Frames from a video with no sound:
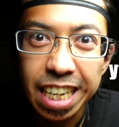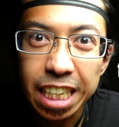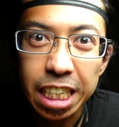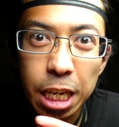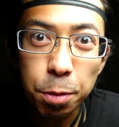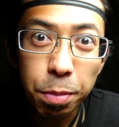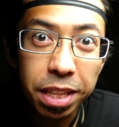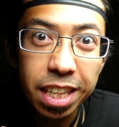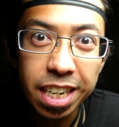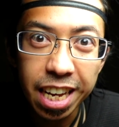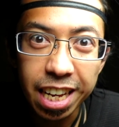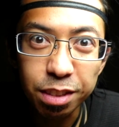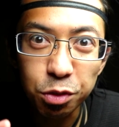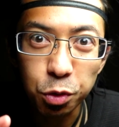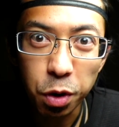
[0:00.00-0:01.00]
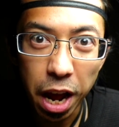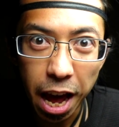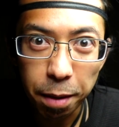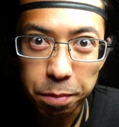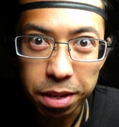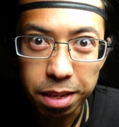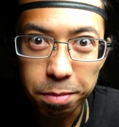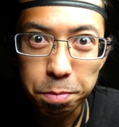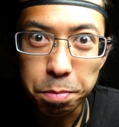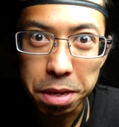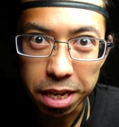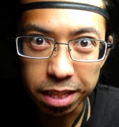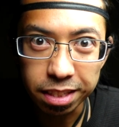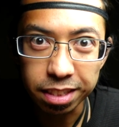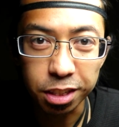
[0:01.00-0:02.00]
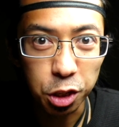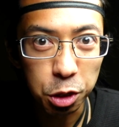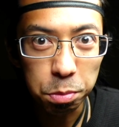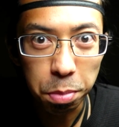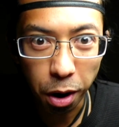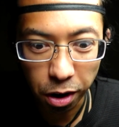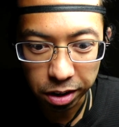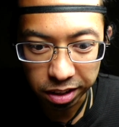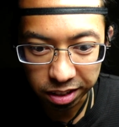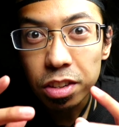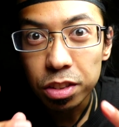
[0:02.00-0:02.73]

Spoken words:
Keeping the dance floor happy means a good party.